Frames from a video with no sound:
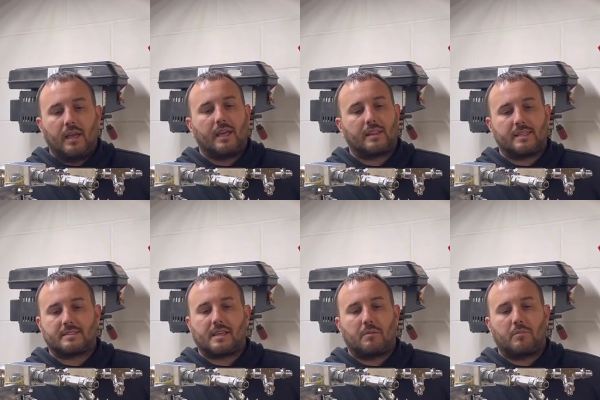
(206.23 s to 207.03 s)
in that
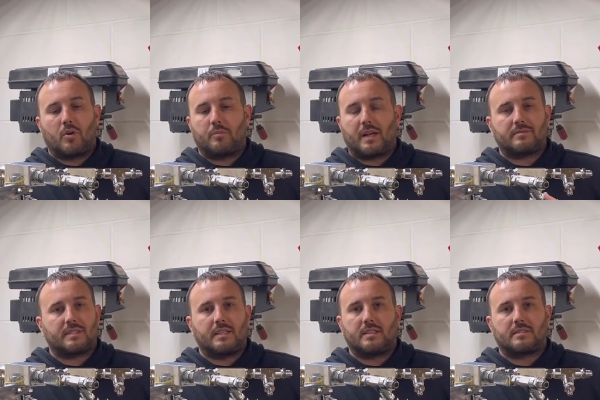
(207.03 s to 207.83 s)
same boat. But I've
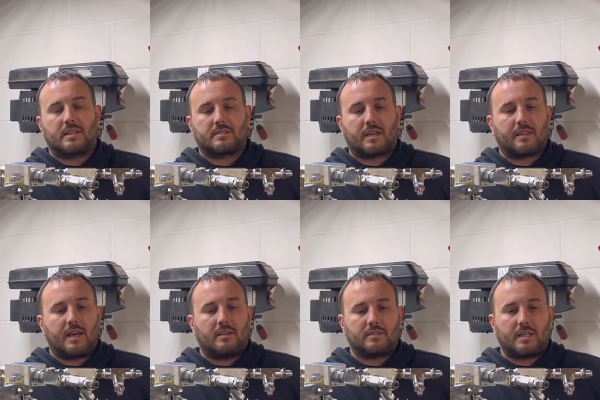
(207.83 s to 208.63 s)
seen these things like
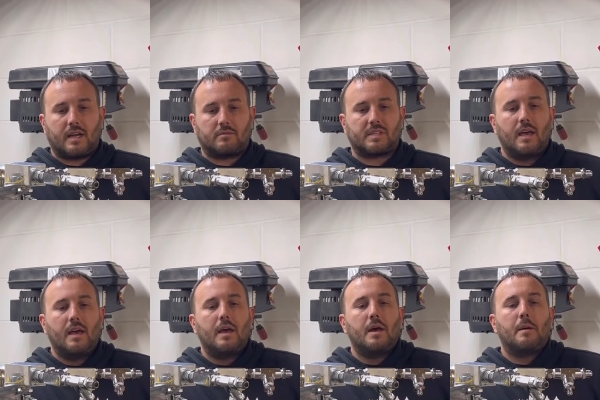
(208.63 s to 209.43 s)
1,000 times.
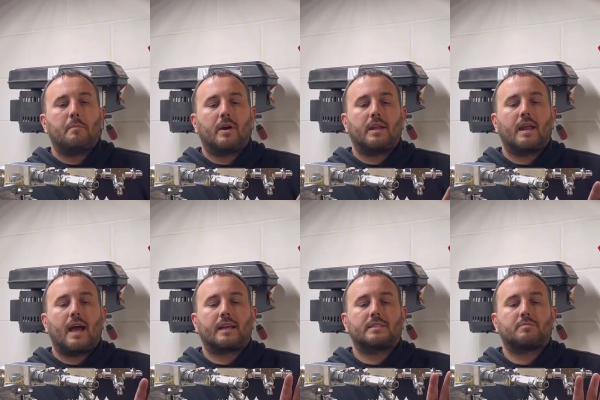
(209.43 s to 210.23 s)
But I
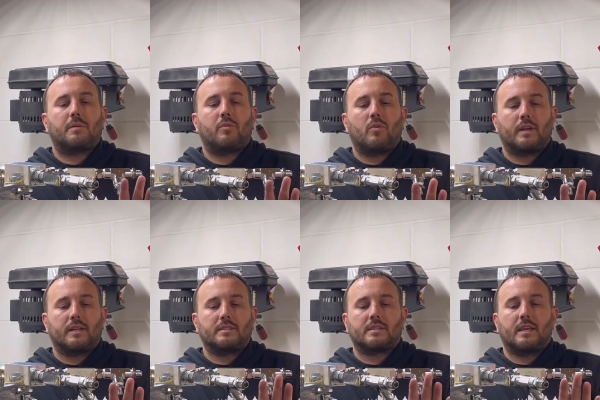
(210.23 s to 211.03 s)
guess my point
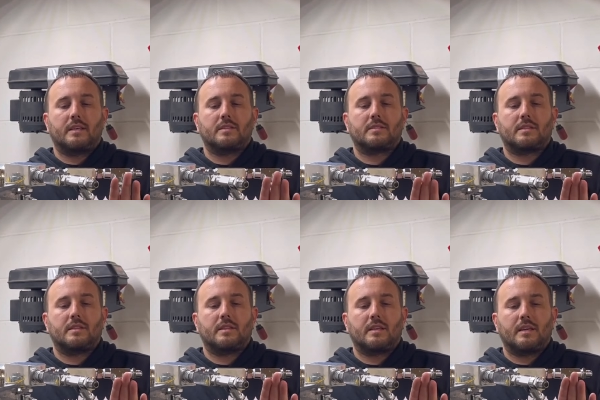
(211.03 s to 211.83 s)
is
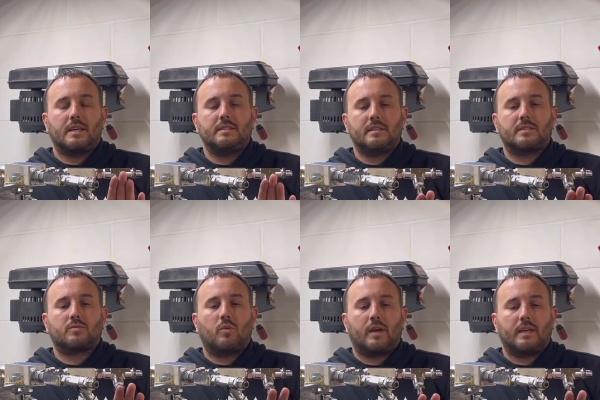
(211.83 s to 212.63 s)
the easiest
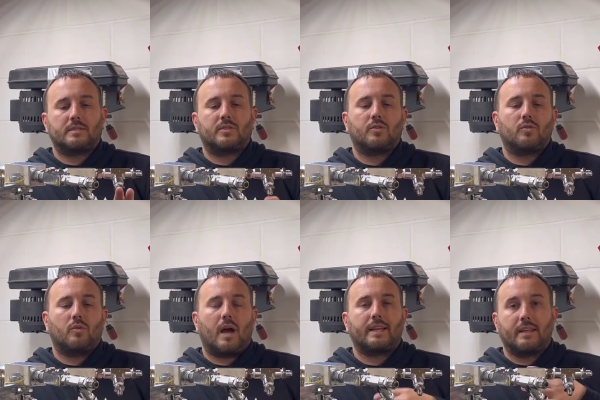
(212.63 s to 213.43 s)
way to
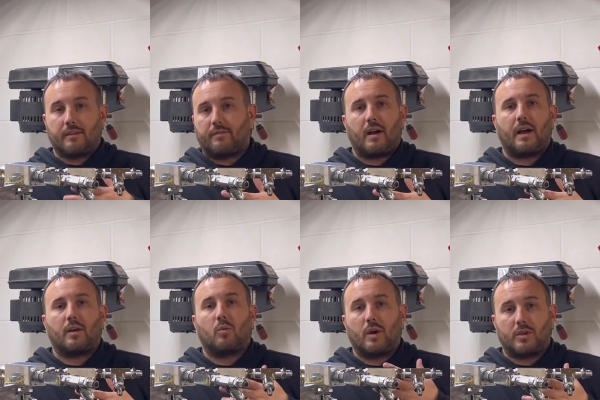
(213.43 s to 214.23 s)
identify
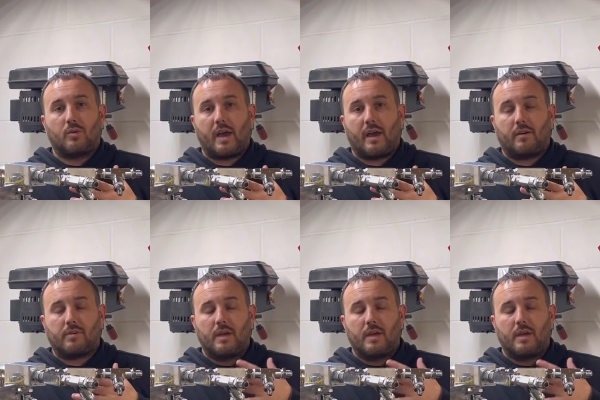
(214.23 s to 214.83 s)
what you have.